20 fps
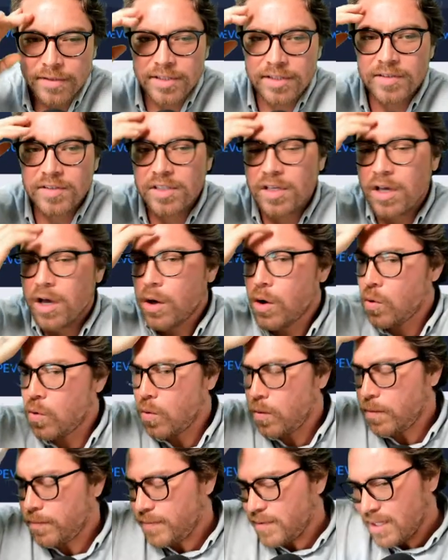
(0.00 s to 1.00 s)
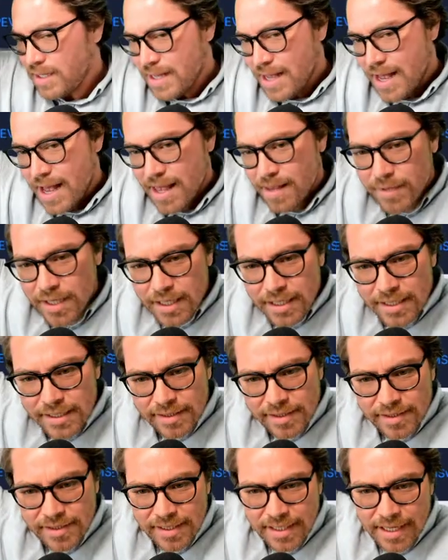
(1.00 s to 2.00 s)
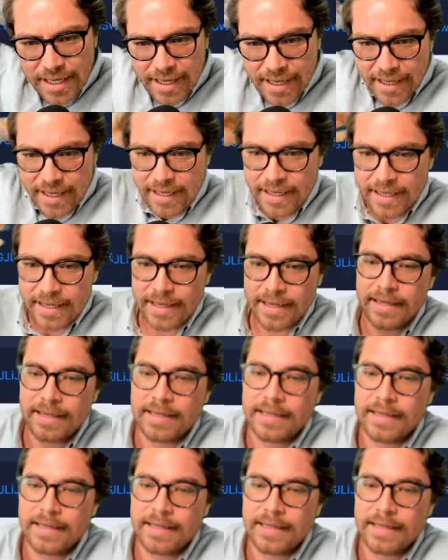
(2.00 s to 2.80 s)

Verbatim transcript: So I'm gonna say